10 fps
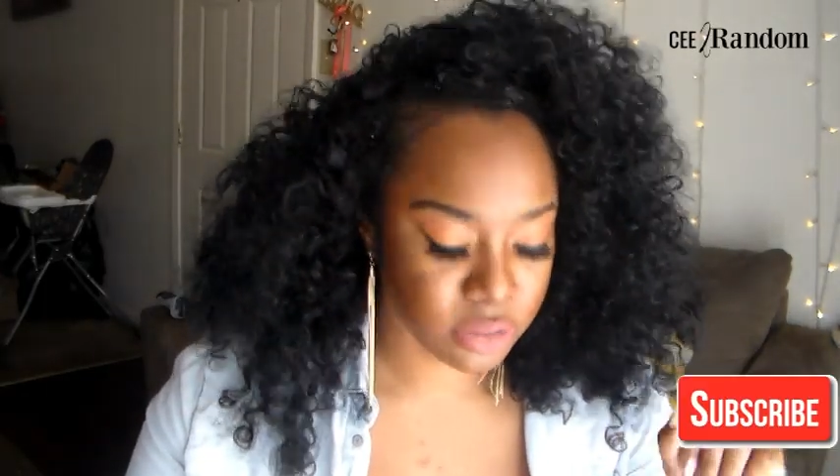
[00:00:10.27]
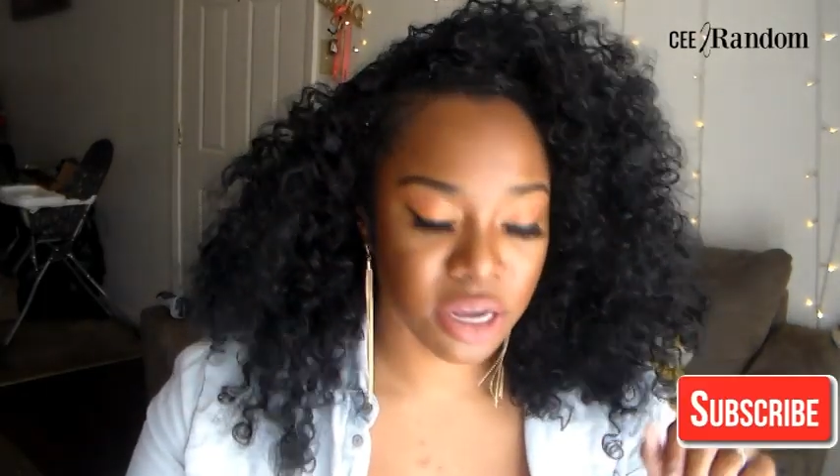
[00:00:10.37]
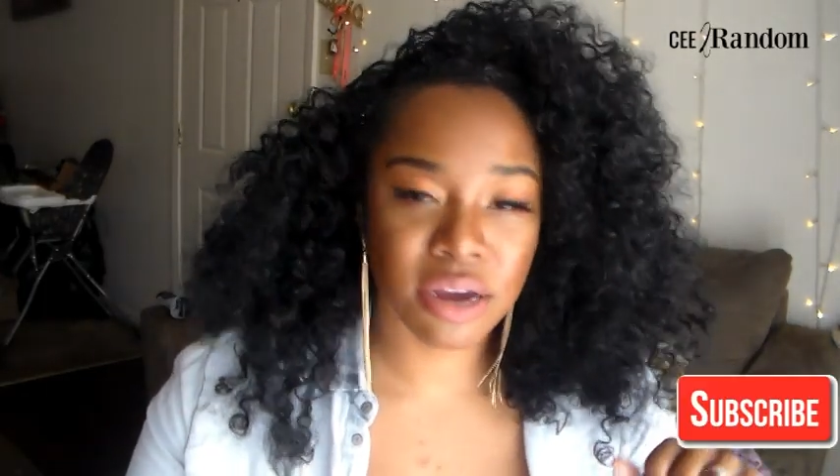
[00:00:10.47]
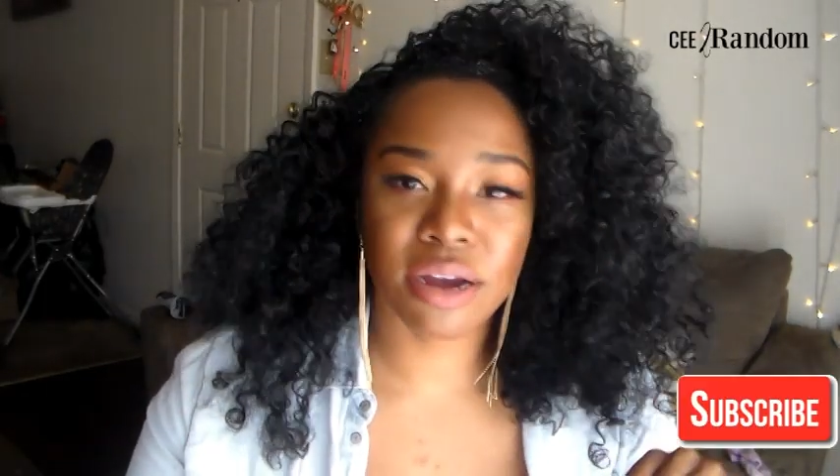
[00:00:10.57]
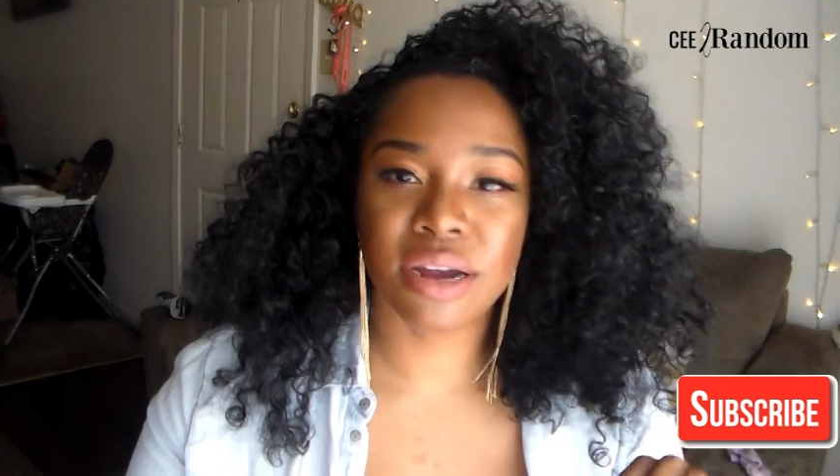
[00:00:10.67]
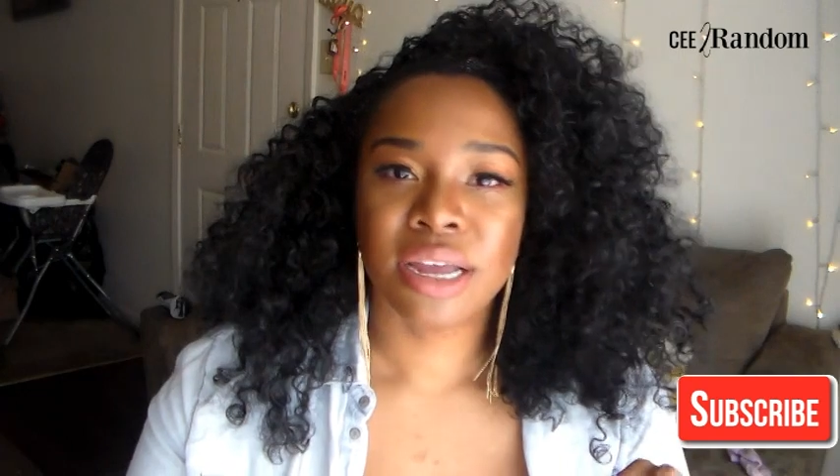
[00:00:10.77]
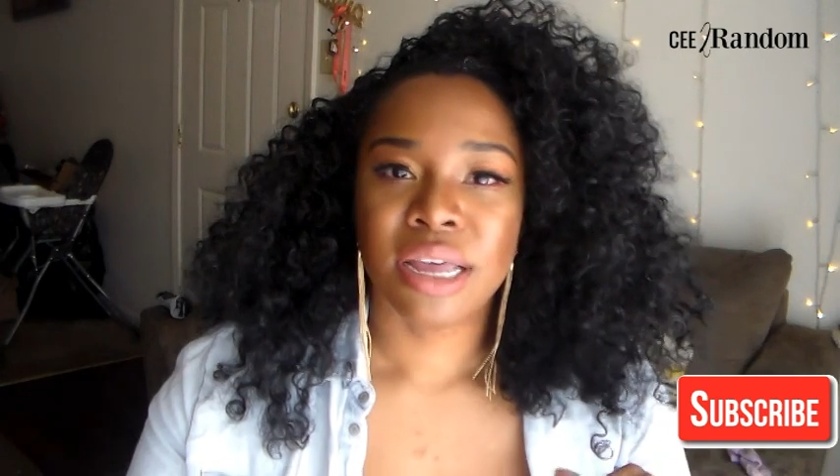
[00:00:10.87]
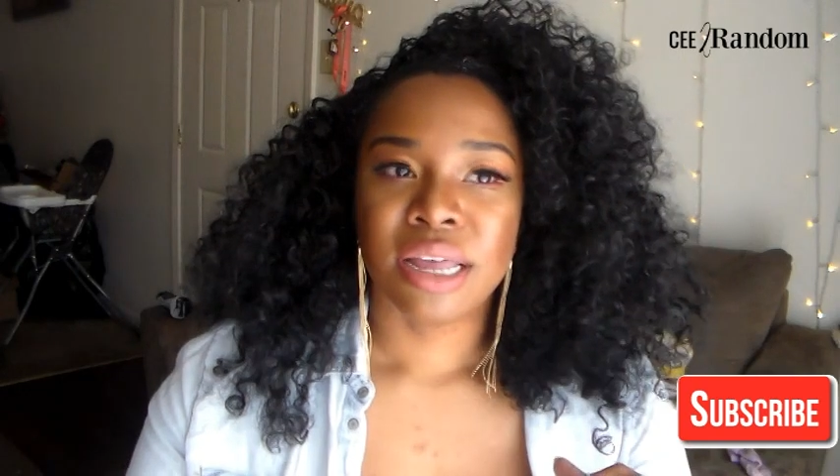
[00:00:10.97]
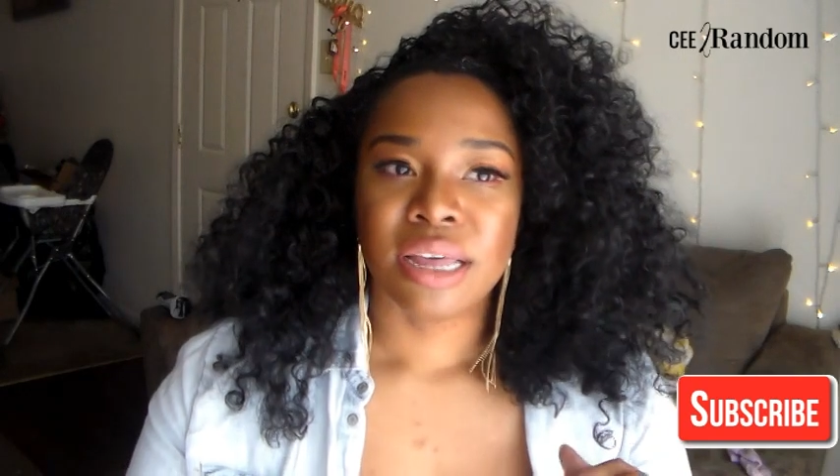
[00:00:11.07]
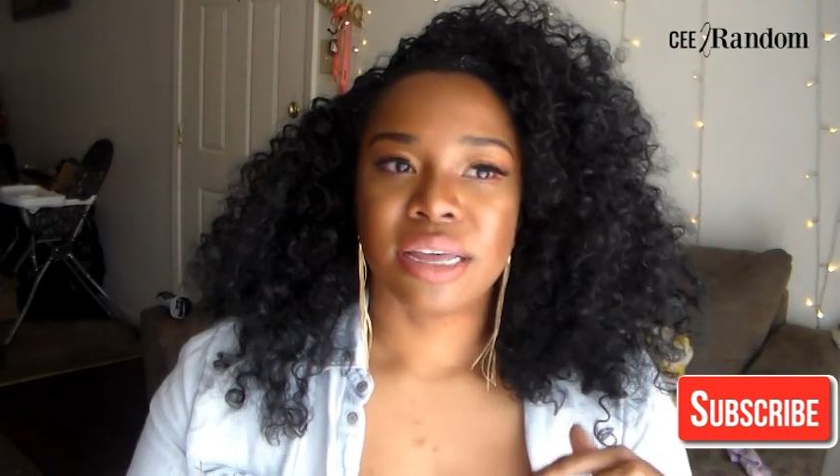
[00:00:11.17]
There
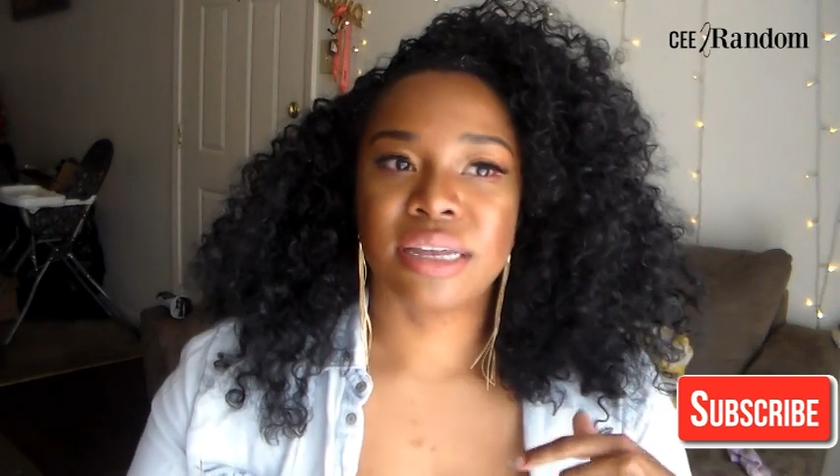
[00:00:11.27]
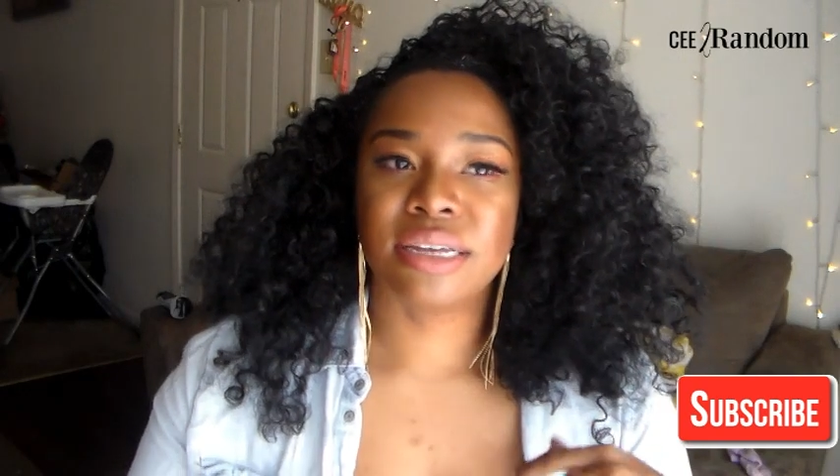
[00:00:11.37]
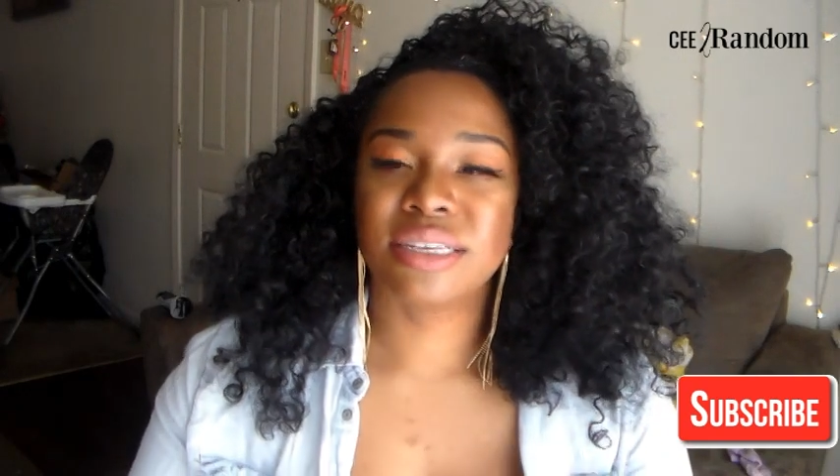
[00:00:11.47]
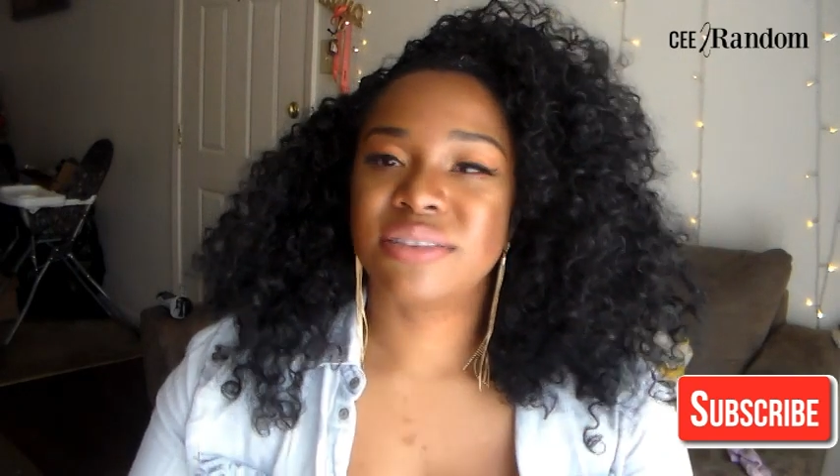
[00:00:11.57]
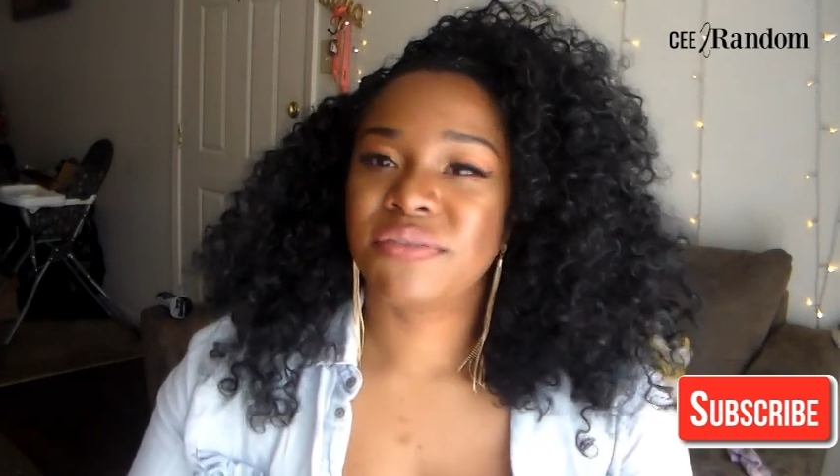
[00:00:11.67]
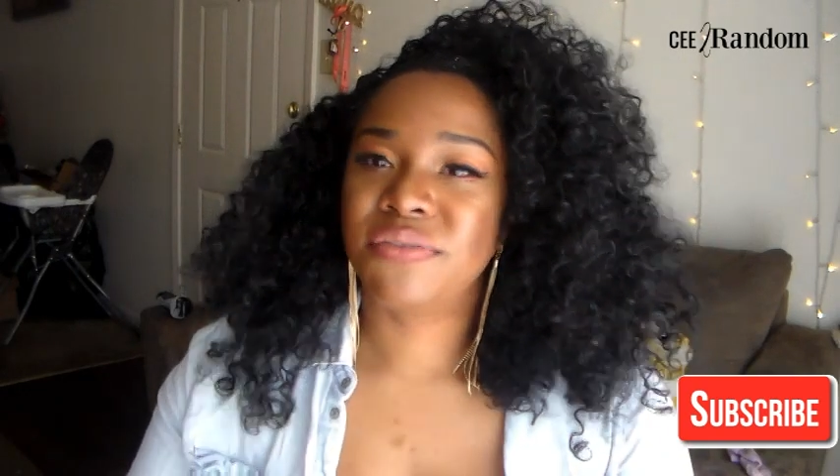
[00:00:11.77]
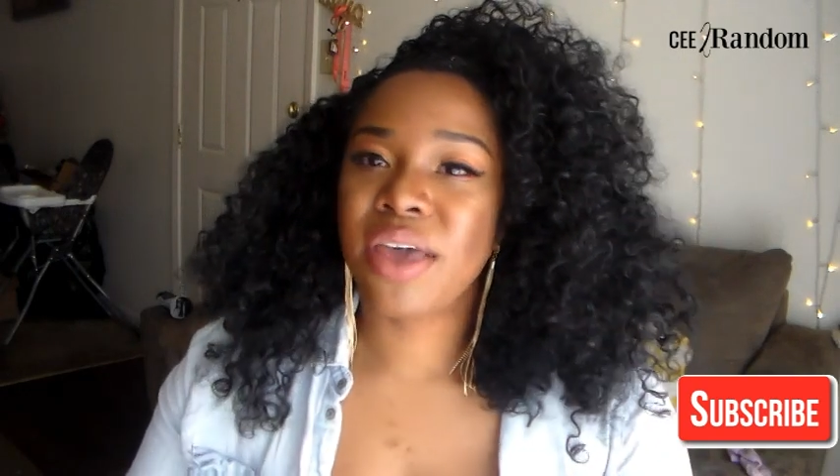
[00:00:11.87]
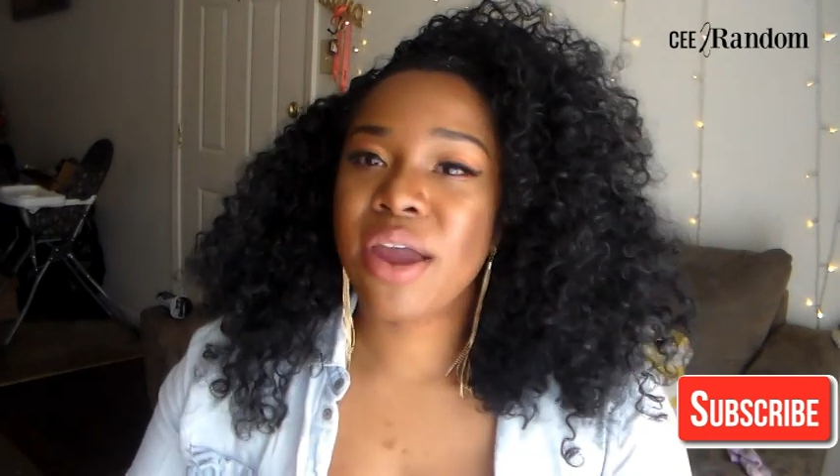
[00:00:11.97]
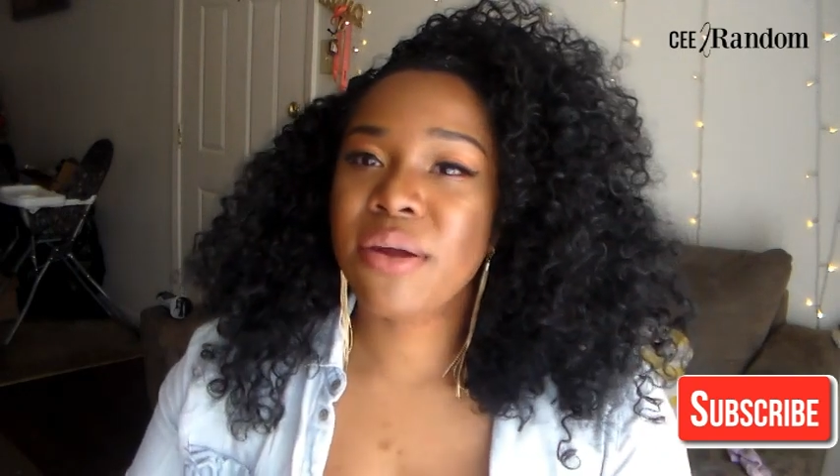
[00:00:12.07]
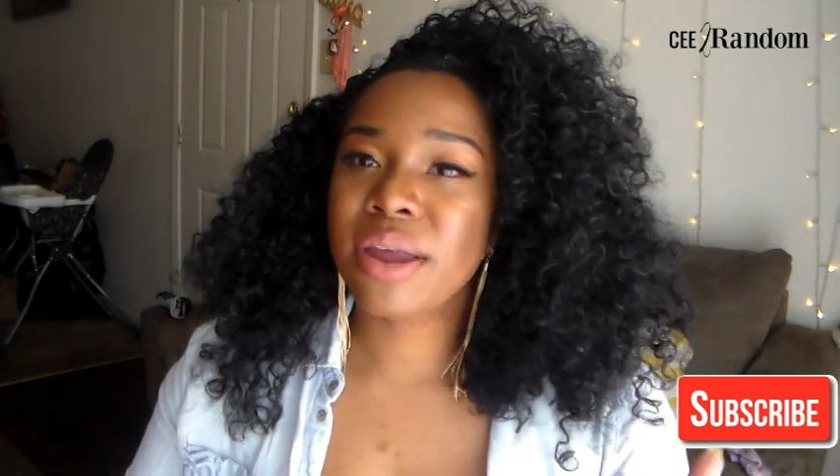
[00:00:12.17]
is
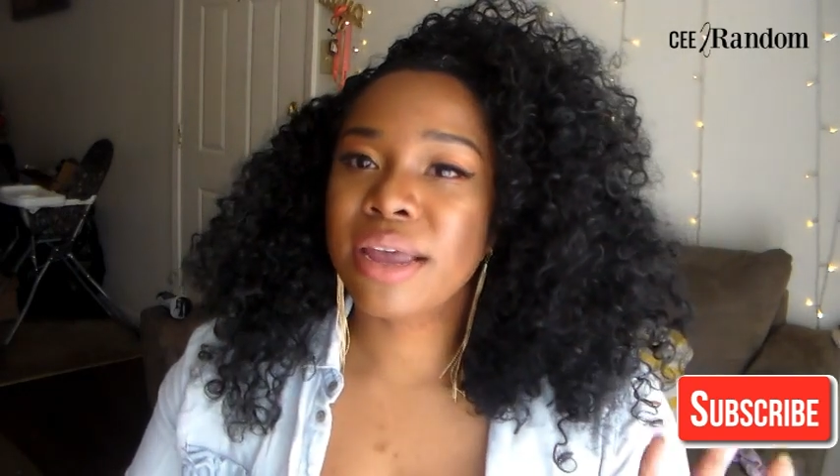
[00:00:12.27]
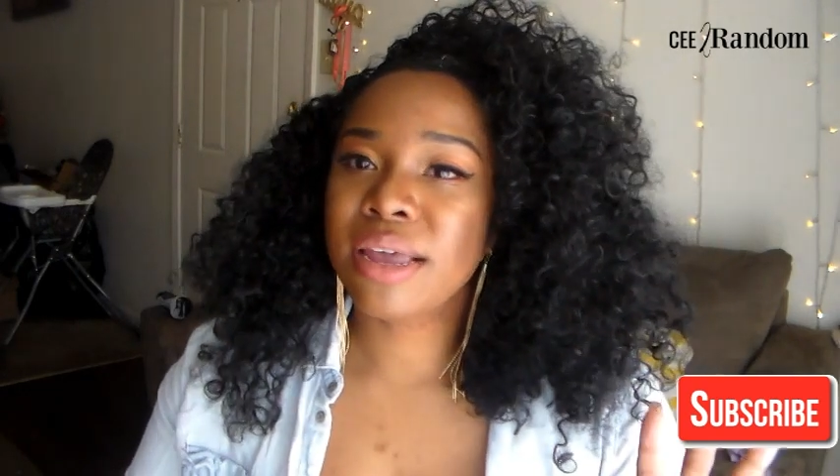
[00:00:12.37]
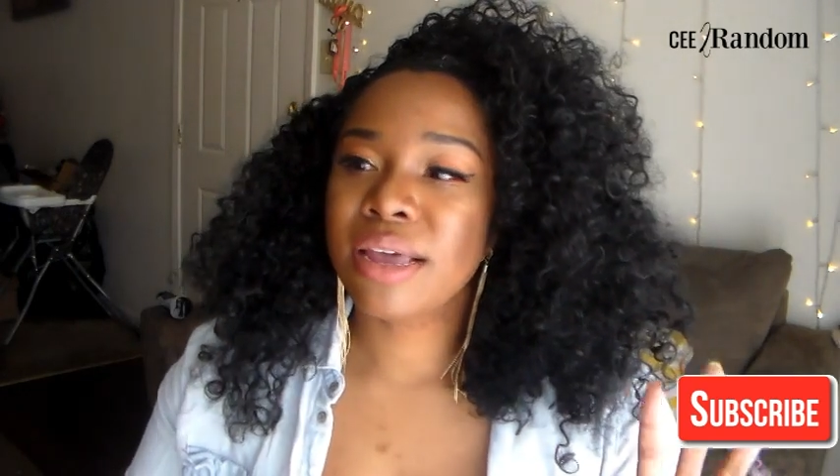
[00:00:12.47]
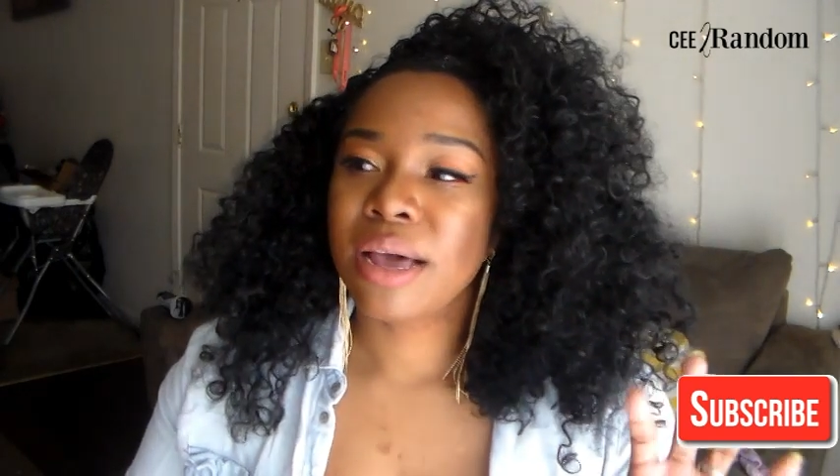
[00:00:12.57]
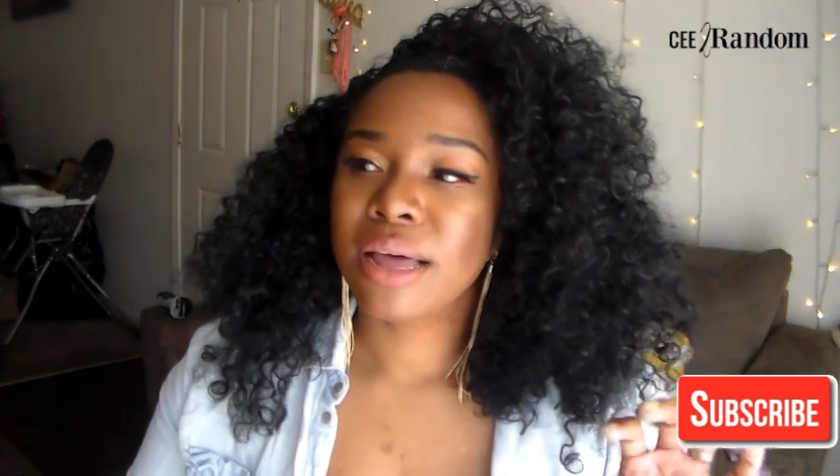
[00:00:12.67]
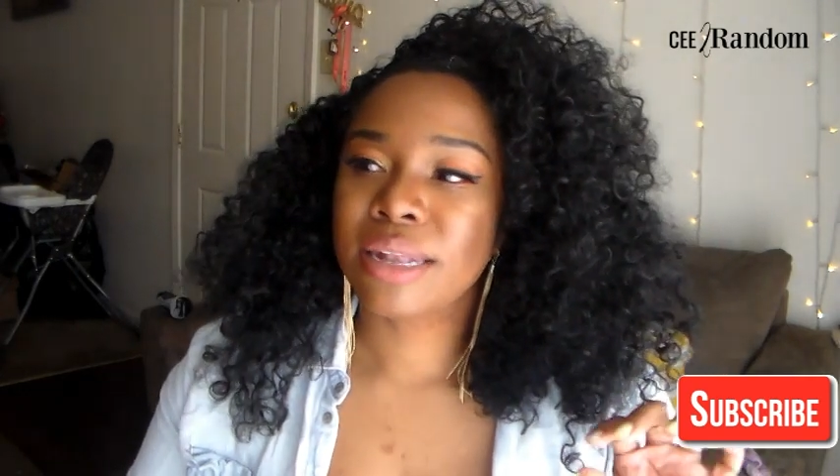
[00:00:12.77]
very